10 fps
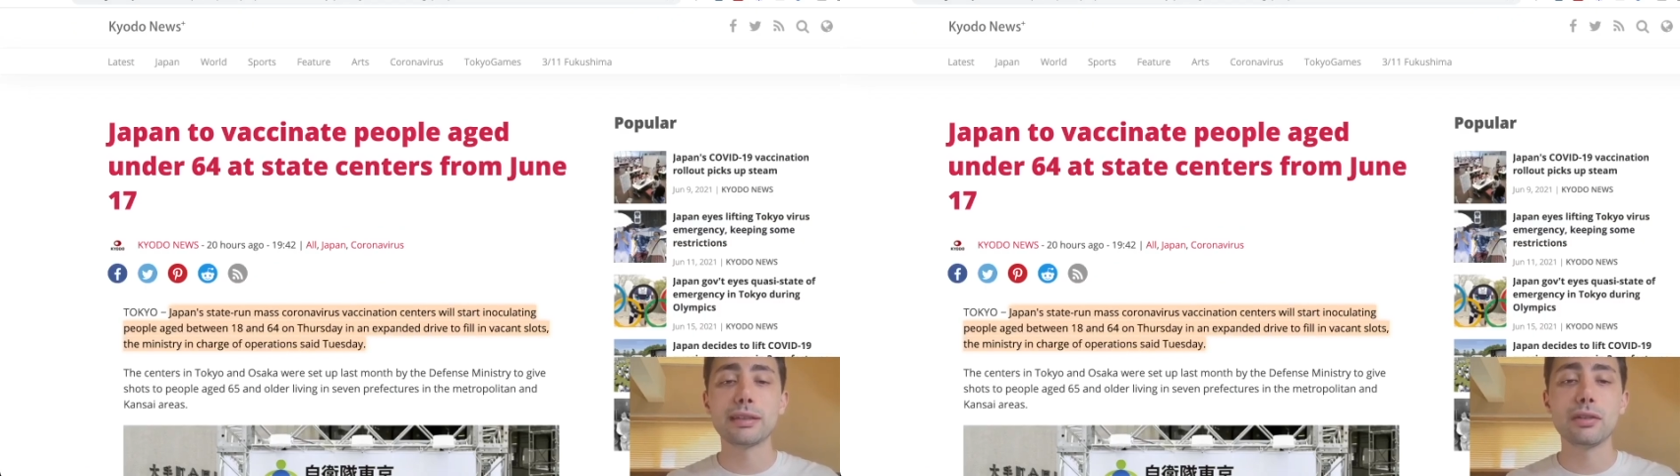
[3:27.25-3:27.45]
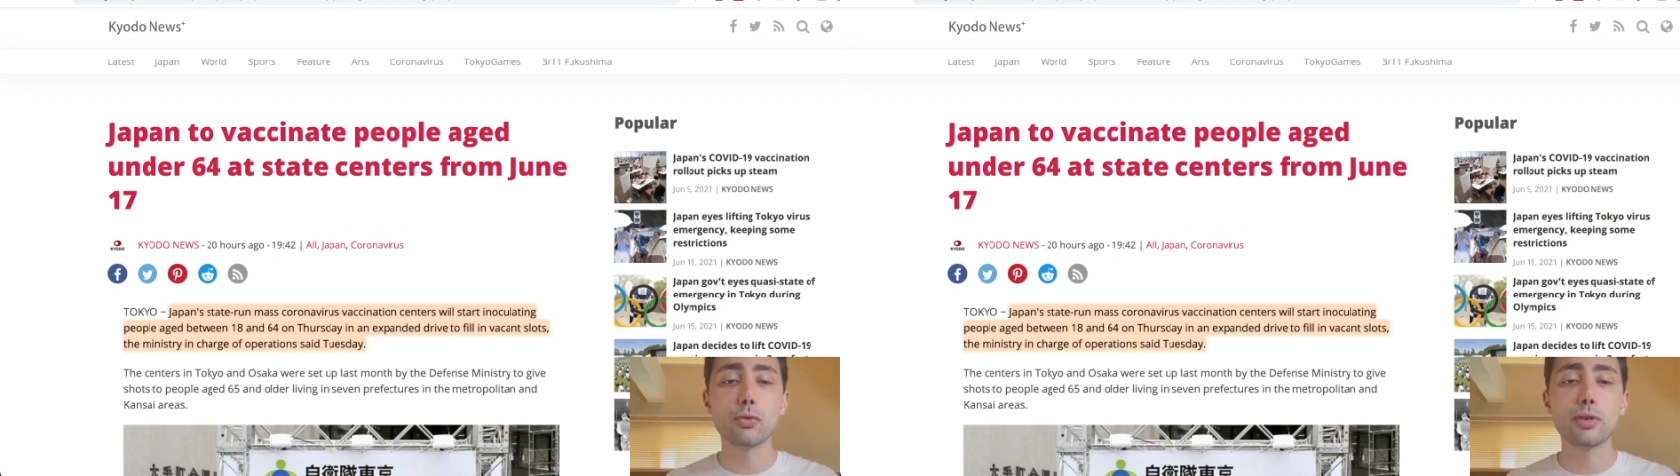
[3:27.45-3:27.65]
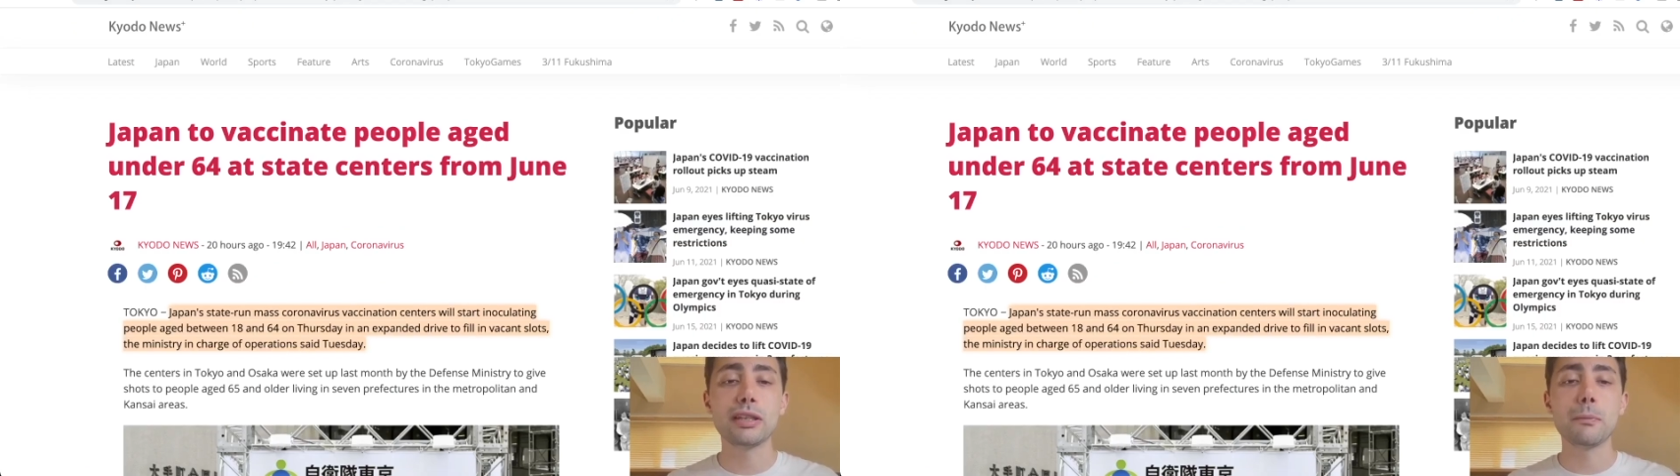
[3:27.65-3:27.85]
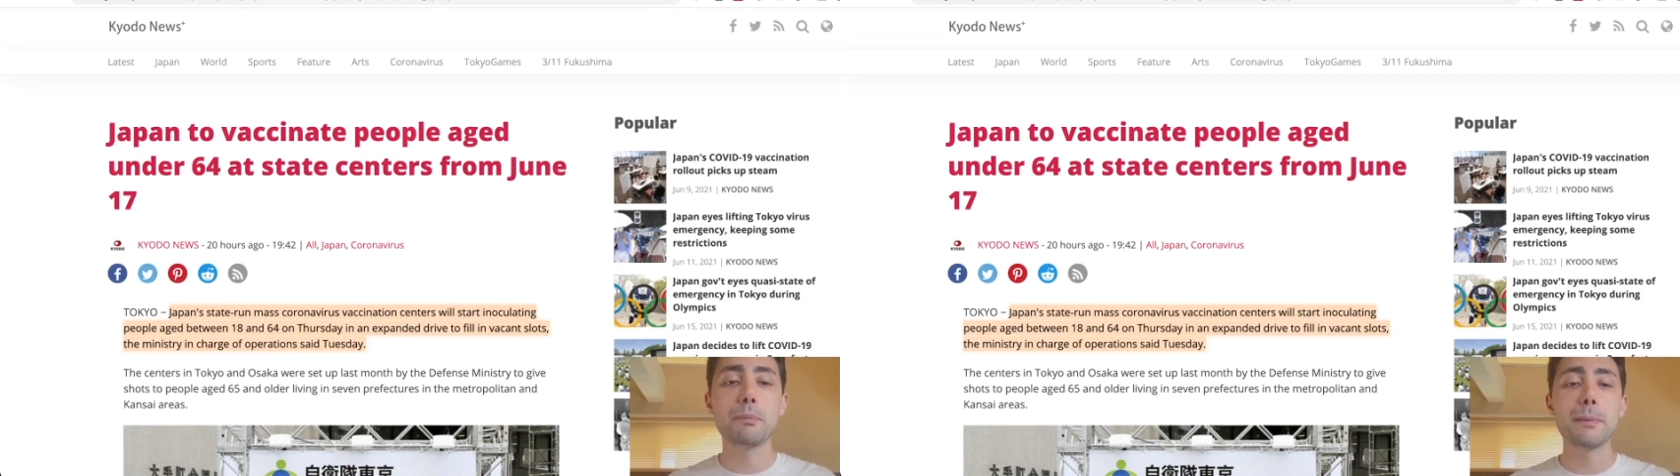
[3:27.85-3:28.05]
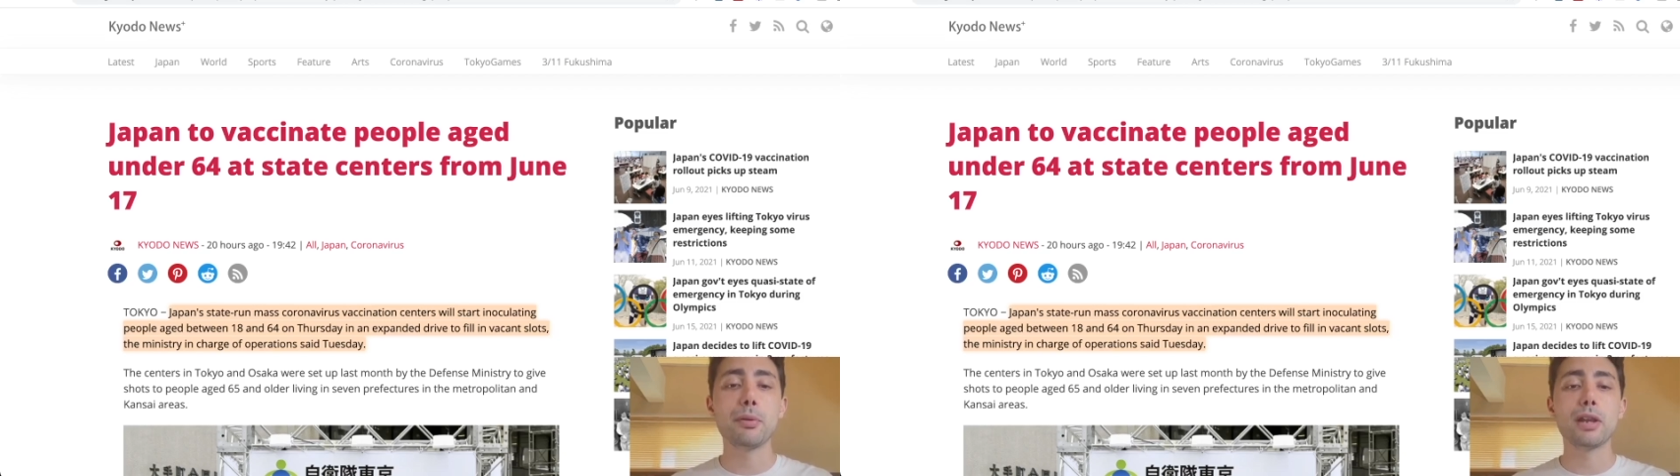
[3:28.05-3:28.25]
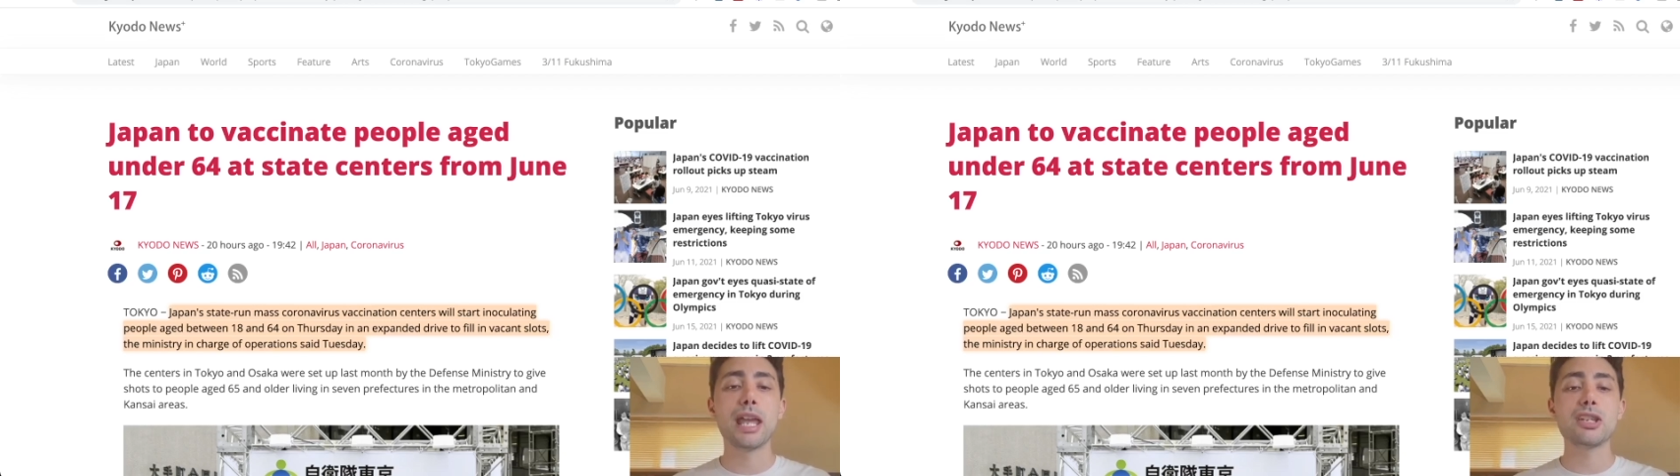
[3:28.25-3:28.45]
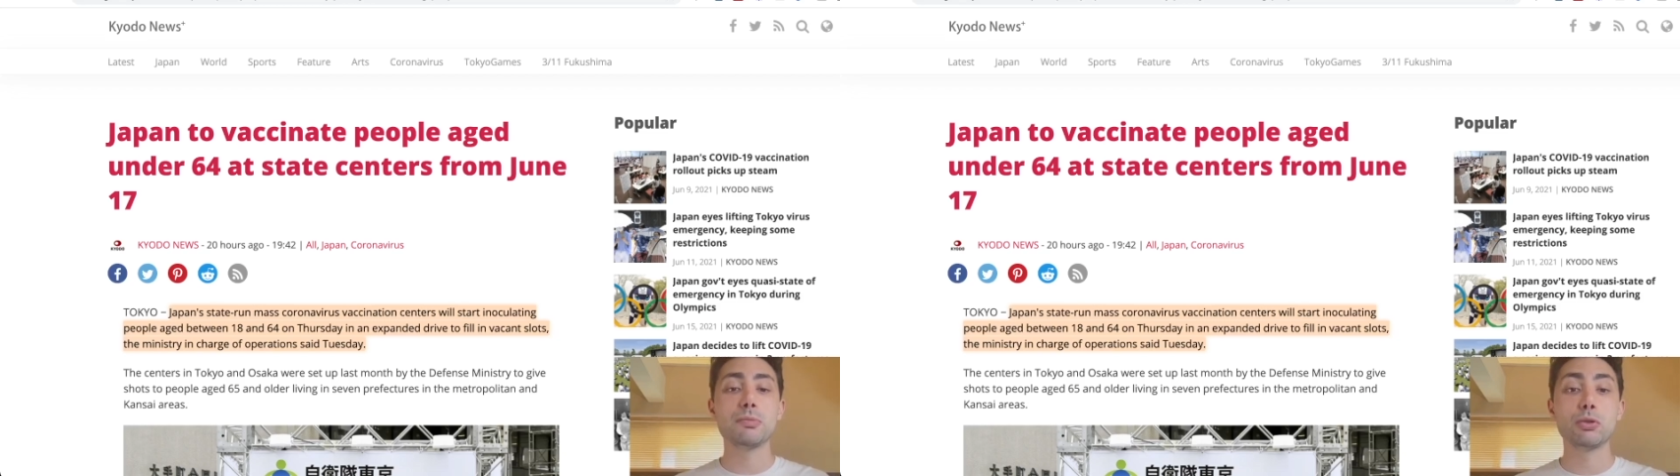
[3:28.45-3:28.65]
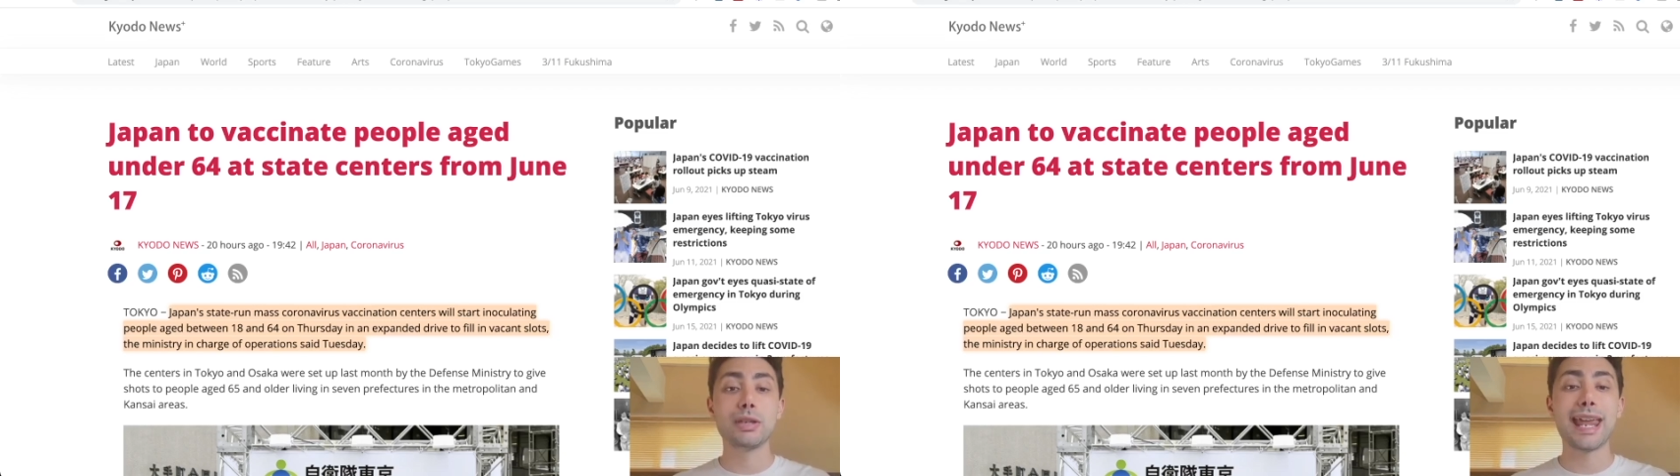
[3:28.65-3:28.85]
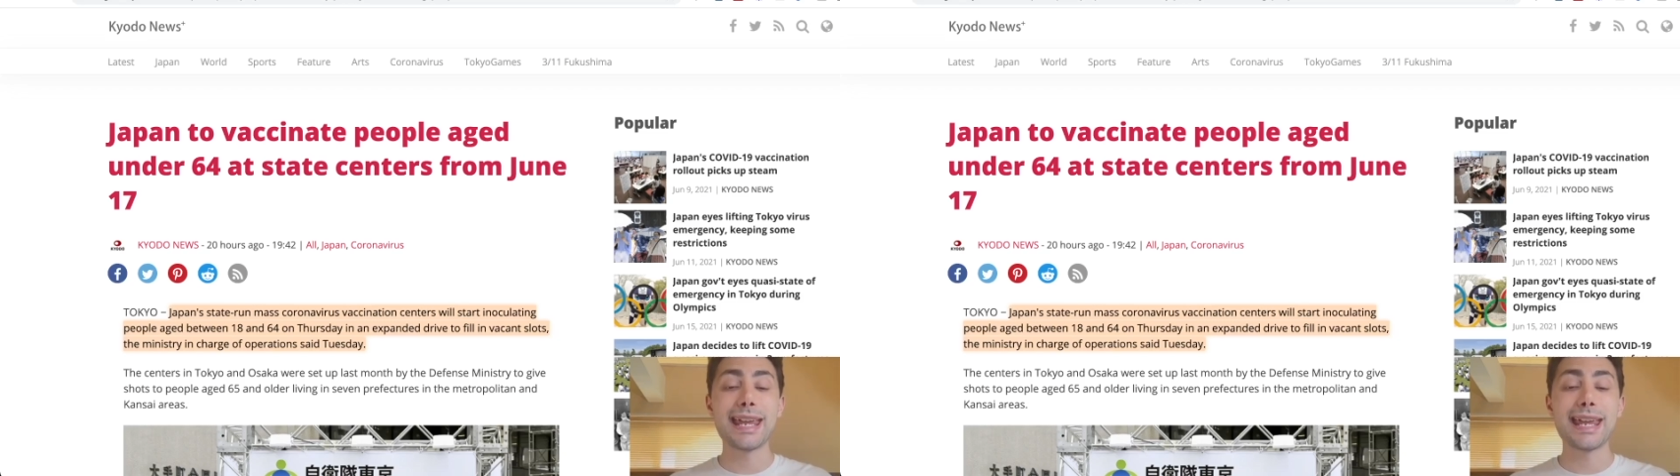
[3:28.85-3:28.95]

inoculating people aged between